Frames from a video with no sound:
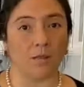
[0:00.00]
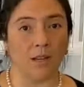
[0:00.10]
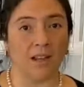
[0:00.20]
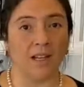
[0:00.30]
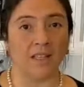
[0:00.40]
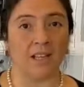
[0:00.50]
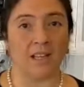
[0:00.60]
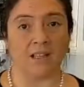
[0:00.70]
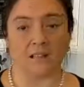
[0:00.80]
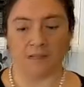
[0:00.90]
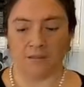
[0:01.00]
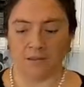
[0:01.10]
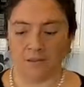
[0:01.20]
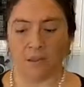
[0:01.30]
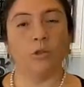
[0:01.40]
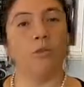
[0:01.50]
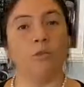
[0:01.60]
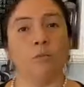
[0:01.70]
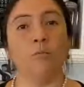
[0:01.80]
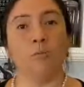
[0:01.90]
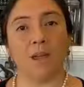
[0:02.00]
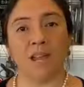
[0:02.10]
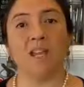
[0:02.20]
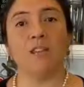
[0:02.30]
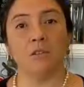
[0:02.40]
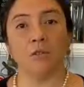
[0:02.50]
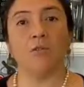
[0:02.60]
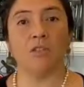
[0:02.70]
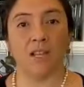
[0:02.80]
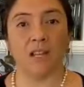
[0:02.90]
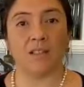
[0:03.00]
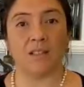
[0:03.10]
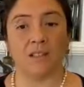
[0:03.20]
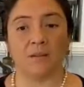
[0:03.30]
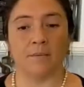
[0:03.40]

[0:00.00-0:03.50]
Like I said, you may use this.